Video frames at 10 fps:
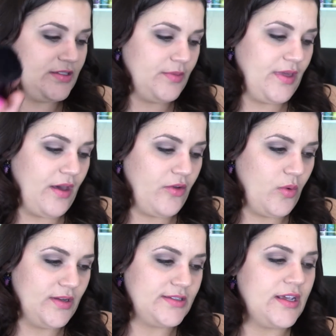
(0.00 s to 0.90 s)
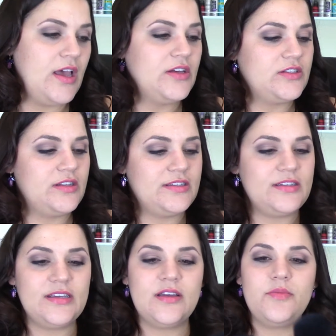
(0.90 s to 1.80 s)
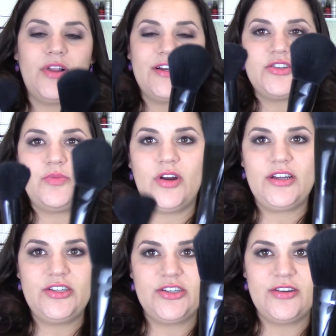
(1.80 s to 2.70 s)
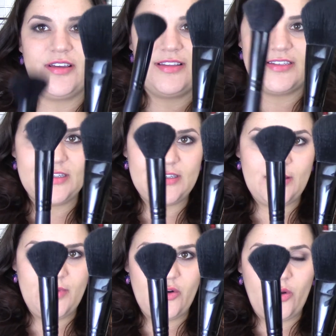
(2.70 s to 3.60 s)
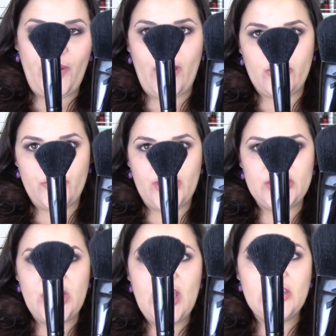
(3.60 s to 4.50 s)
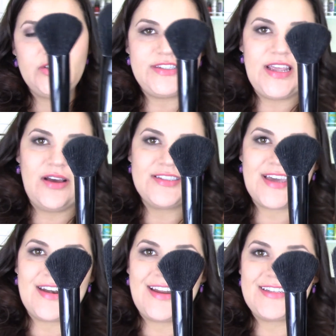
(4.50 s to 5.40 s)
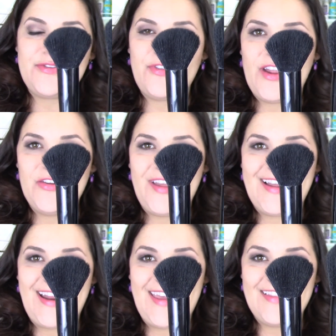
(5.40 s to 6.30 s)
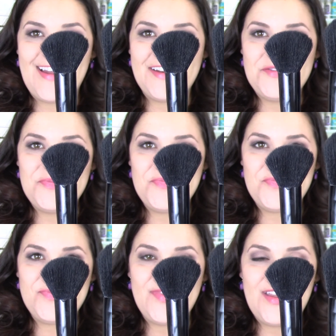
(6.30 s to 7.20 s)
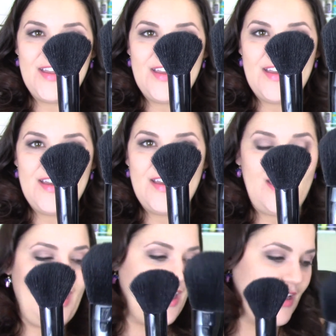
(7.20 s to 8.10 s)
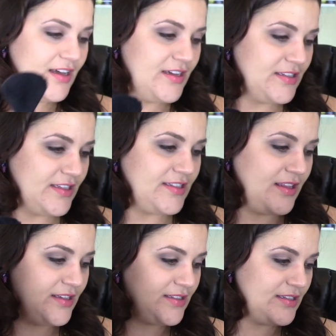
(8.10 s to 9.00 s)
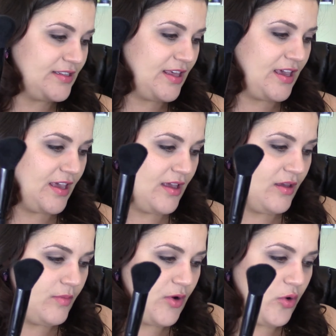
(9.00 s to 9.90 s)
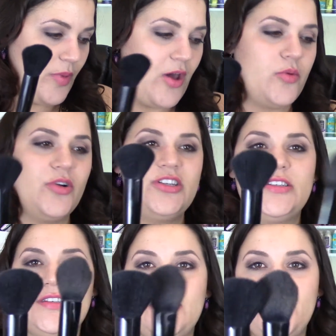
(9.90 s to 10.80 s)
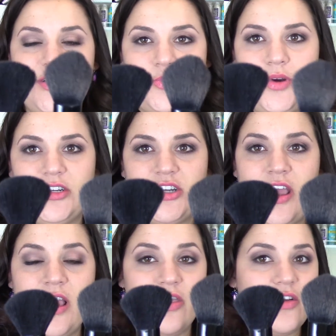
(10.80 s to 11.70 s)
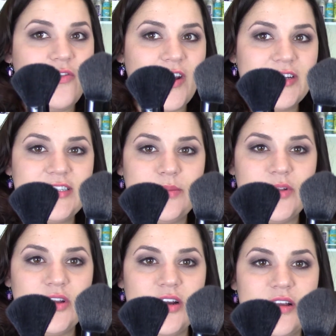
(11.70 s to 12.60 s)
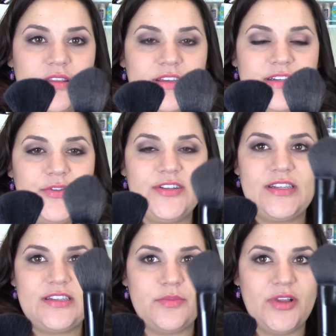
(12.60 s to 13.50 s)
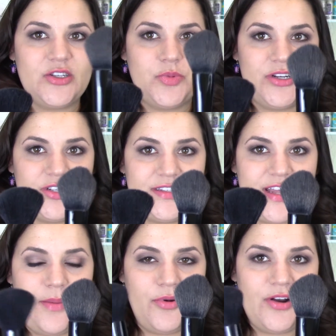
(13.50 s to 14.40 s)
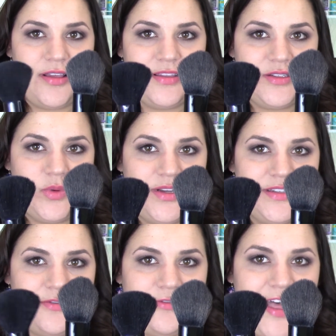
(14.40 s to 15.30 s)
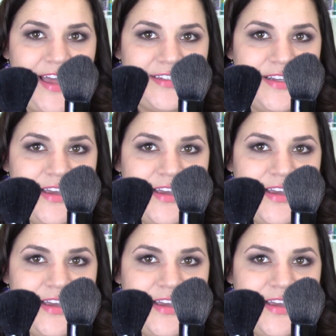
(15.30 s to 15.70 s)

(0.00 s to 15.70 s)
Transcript: some of the other ones. So this is the complexion brush, and this is the mineral powder brush. Do you see how it's got a nice flare, like an A-line? And let's see, this is the mineral powder brush, this is a blush brush. They're very similar. The difference is the blush brush is tapered and this one has a flat,